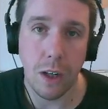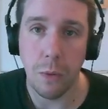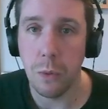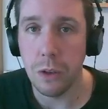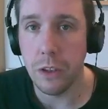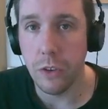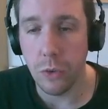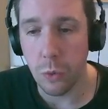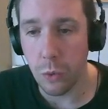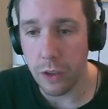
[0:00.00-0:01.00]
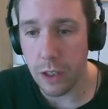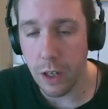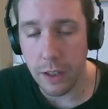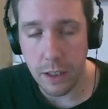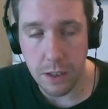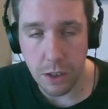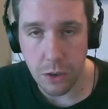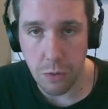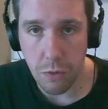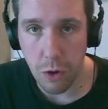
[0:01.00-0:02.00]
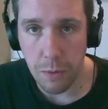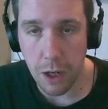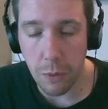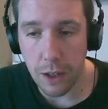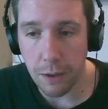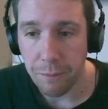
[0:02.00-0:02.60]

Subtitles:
I will listen to all the ideas that you do throw my way.